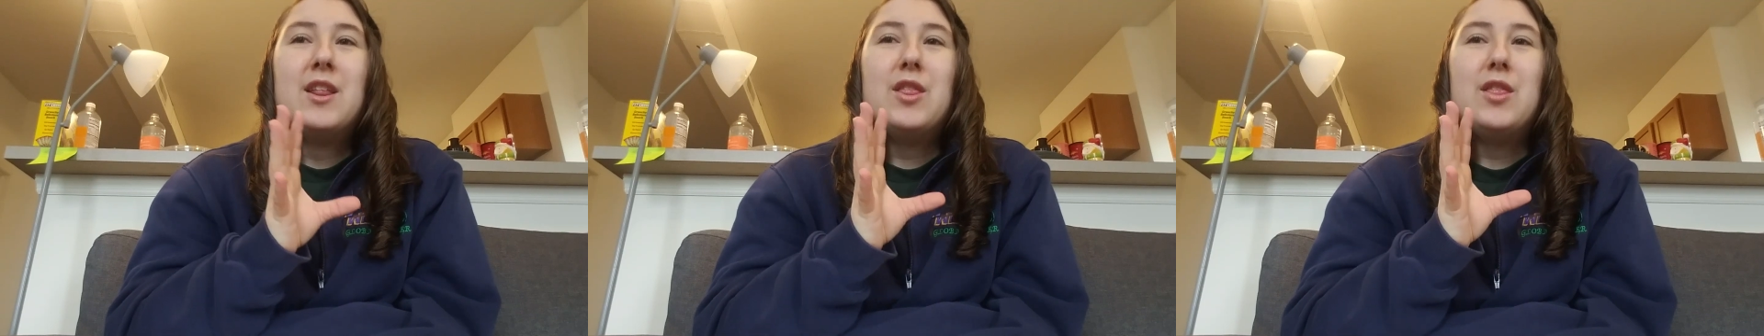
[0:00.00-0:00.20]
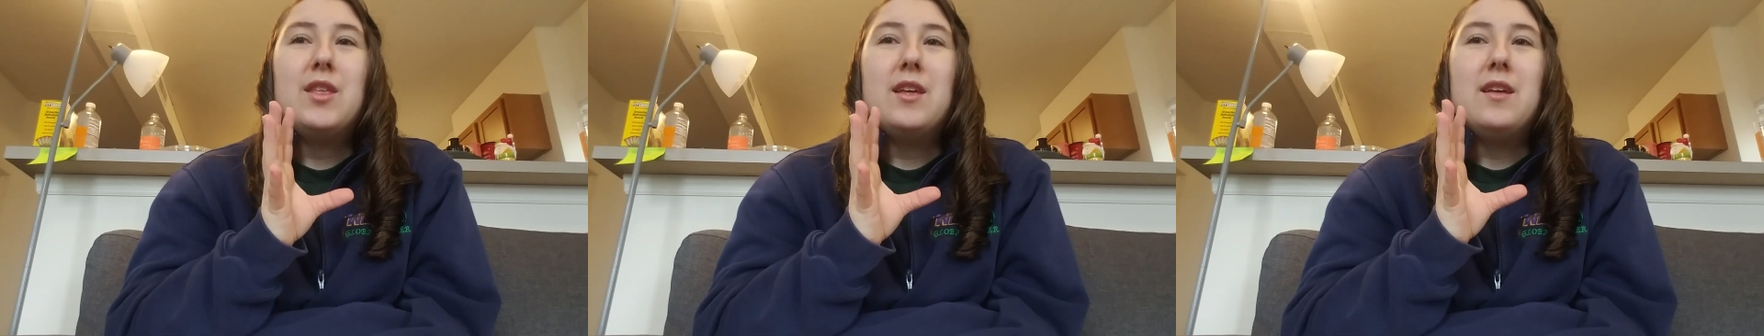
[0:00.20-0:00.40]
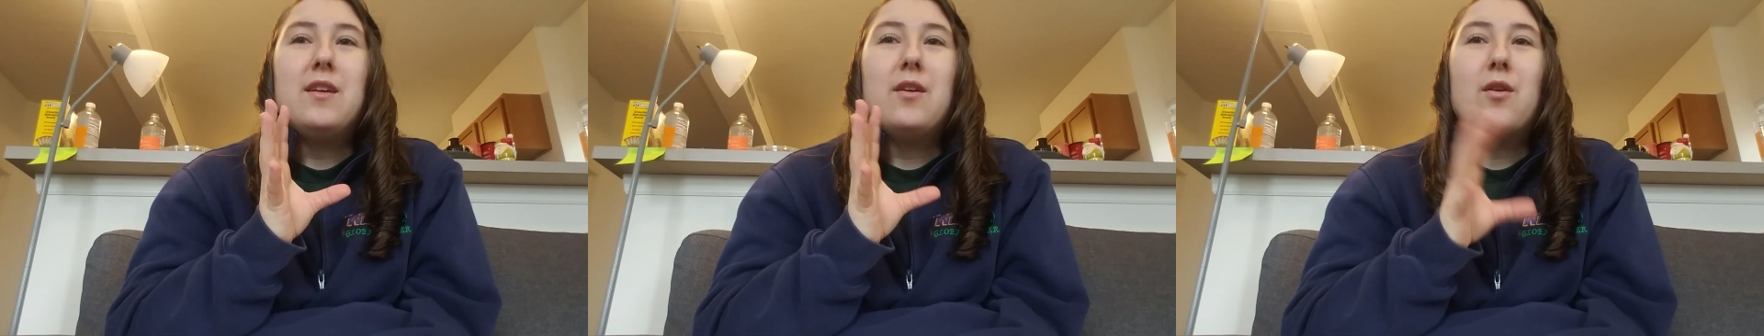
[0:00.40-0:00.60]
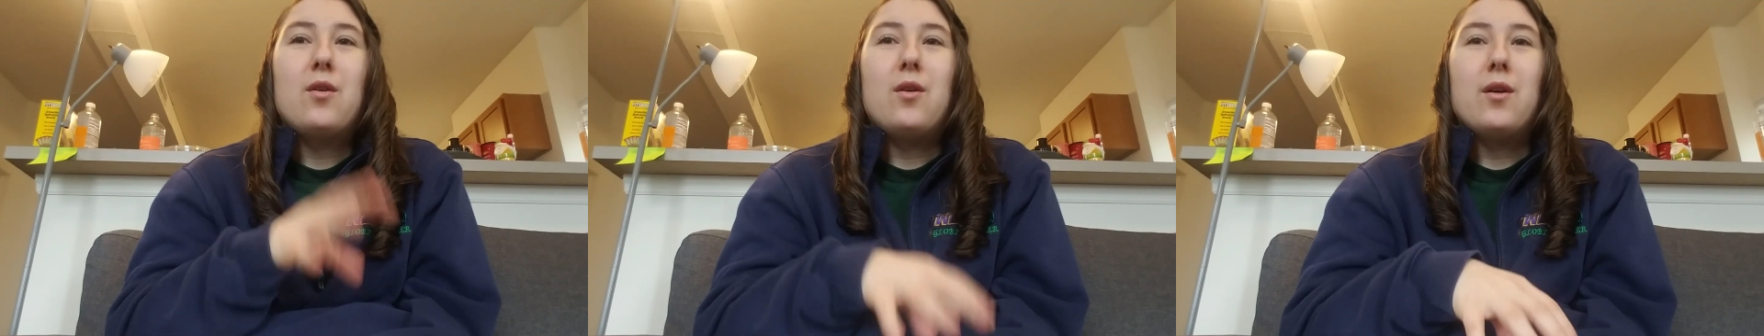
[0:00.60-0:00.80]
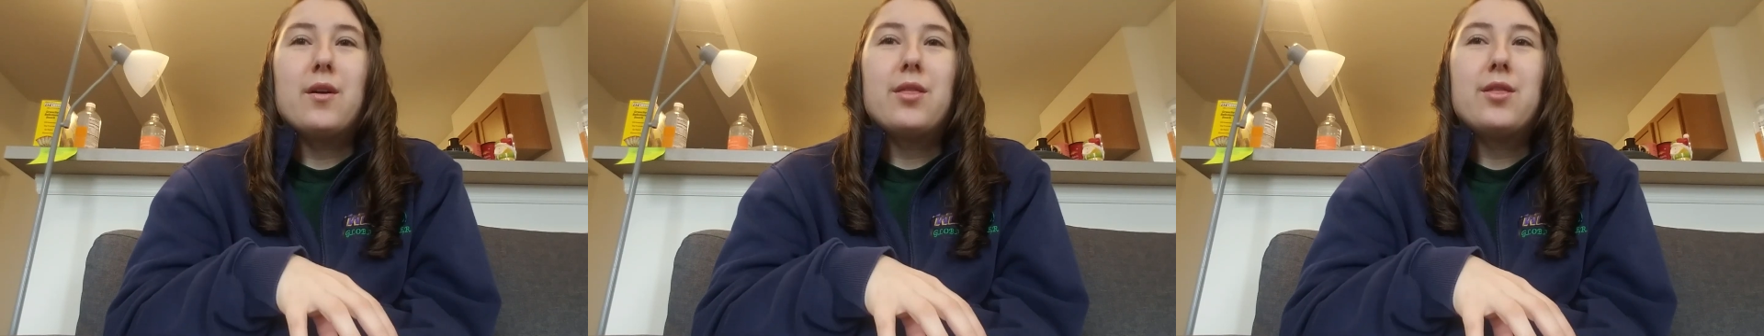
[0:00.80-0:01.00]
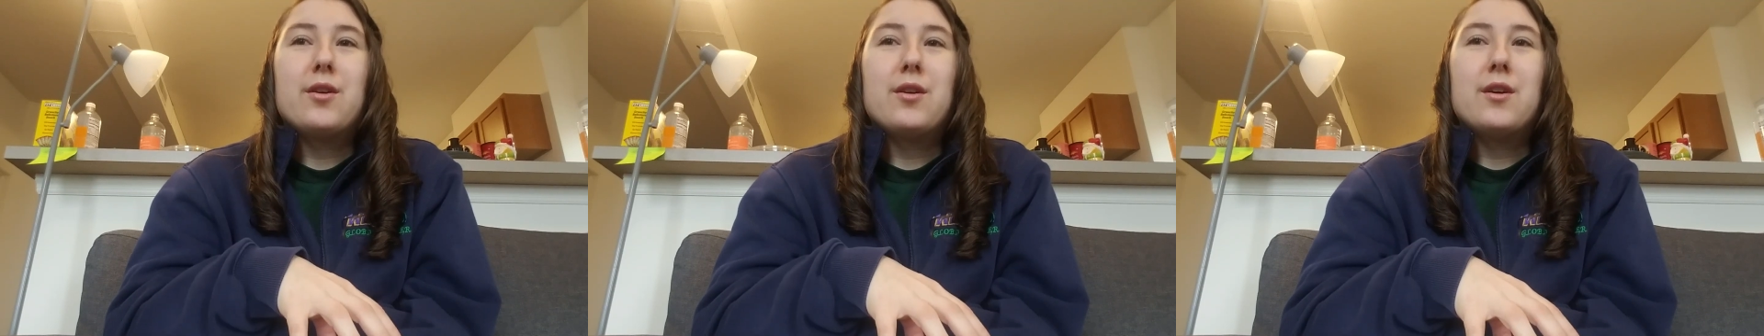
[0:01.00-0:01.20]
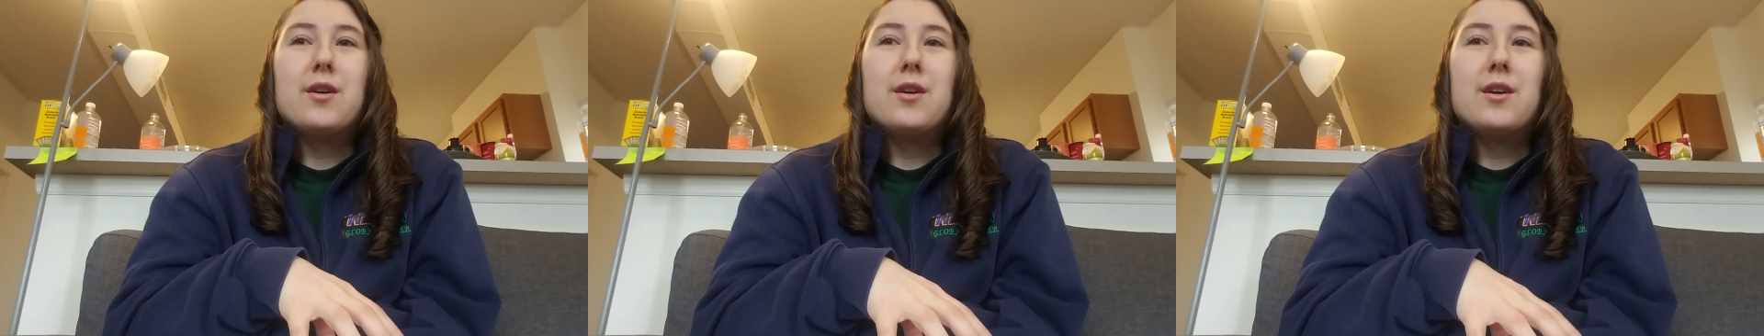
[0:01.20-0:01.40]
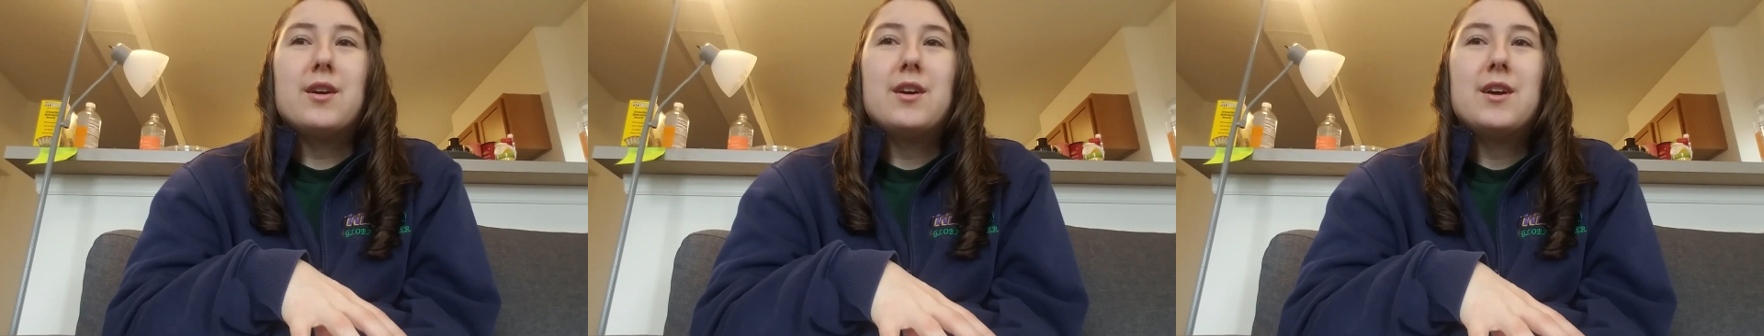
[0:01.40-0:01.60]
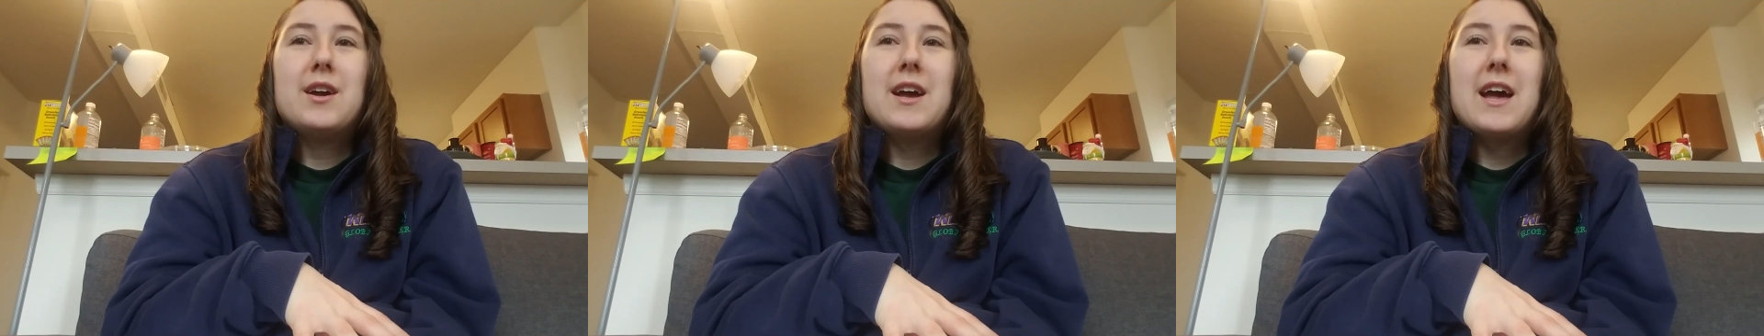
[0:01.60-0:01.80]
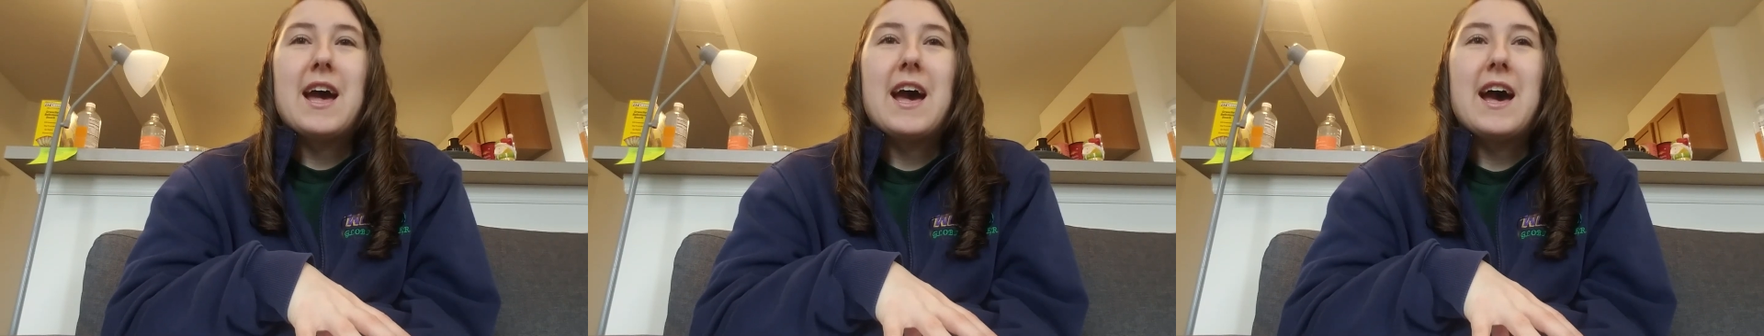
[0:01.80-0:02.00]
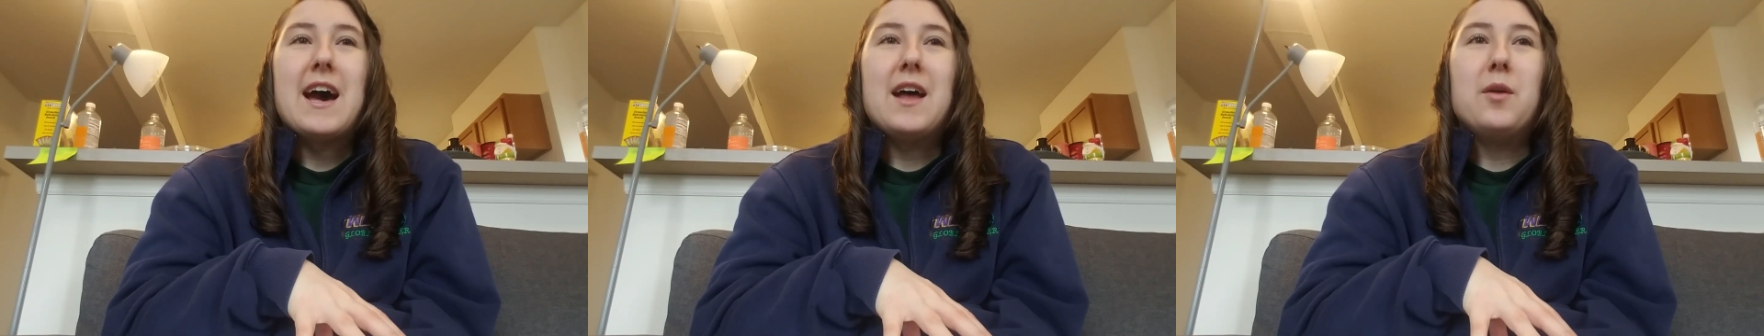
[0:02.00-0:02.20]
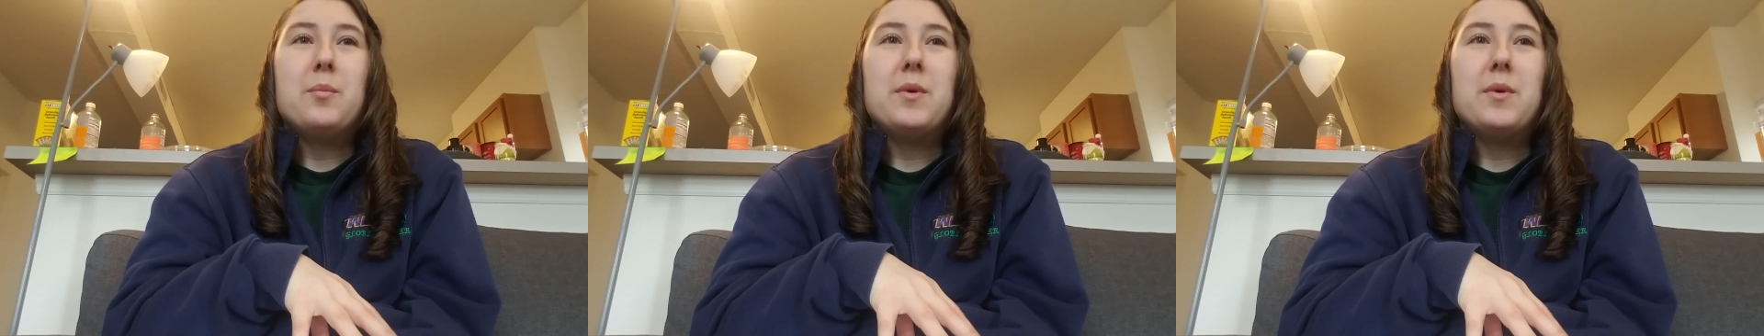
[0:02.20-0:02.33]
the author had